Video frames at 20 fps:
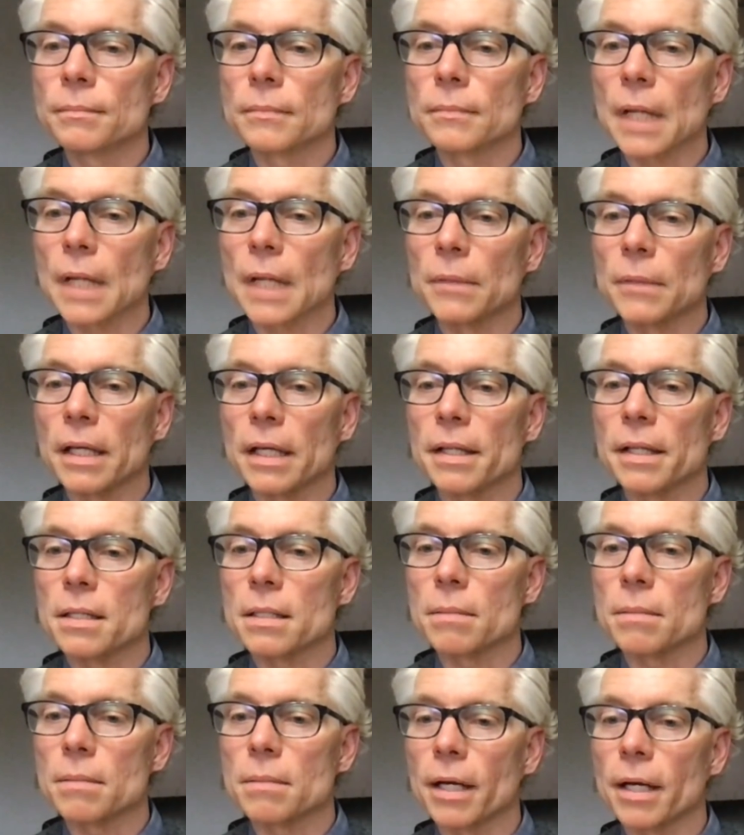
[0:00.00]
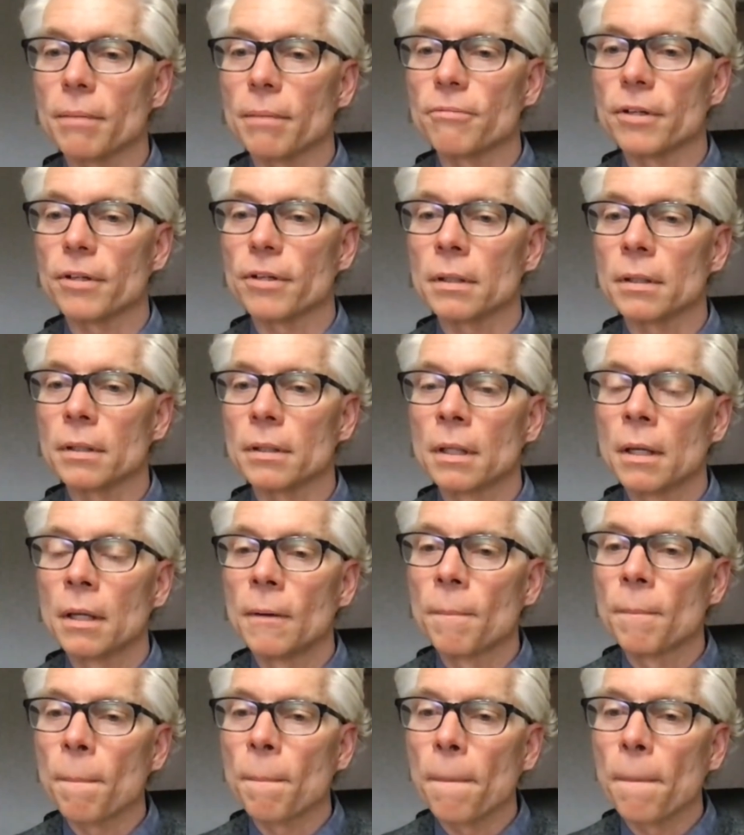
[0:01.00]
I'm glad this has been helpful.
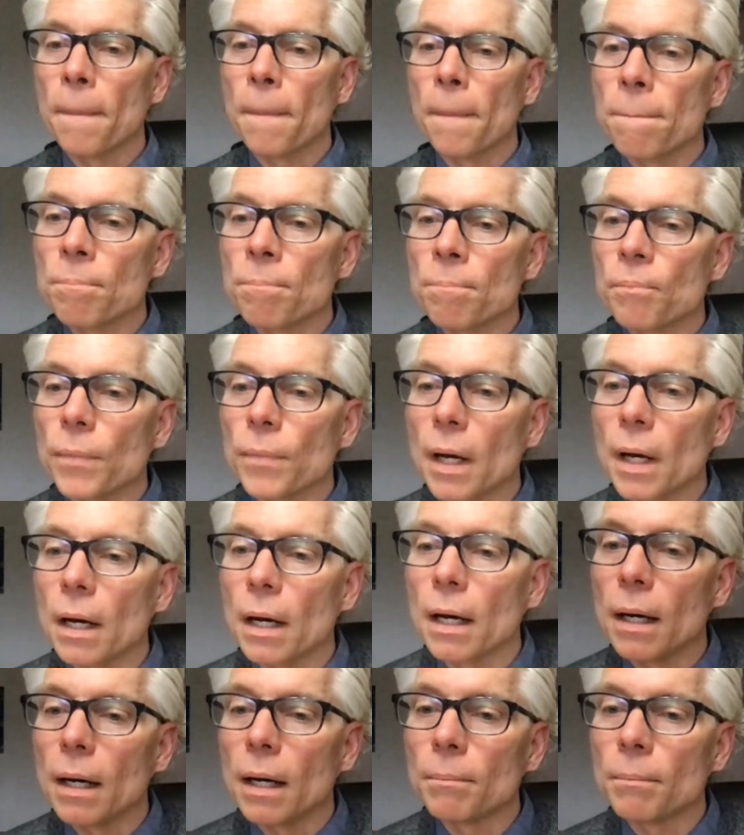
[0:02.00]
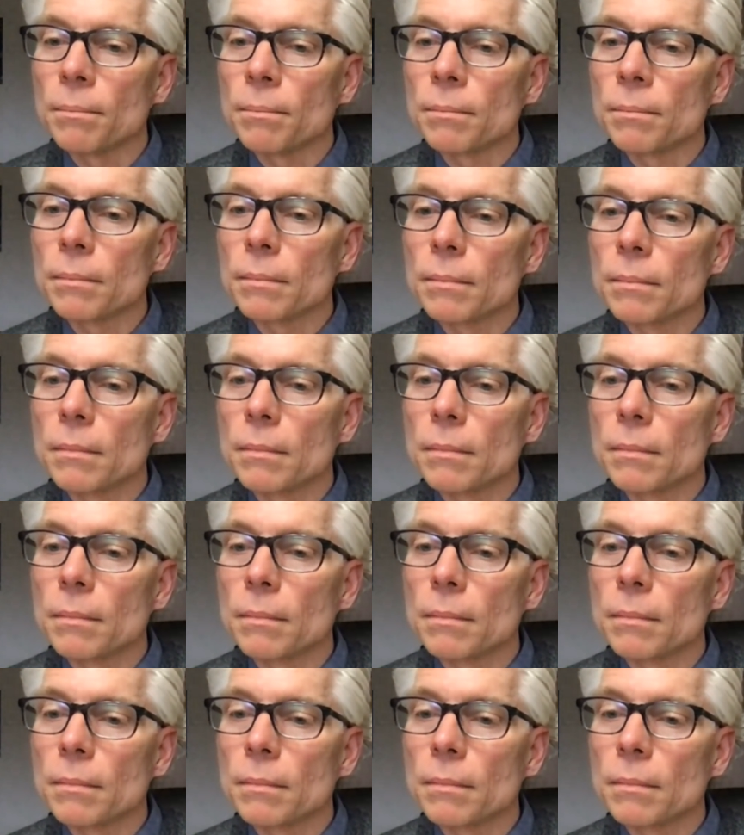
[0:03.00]
If an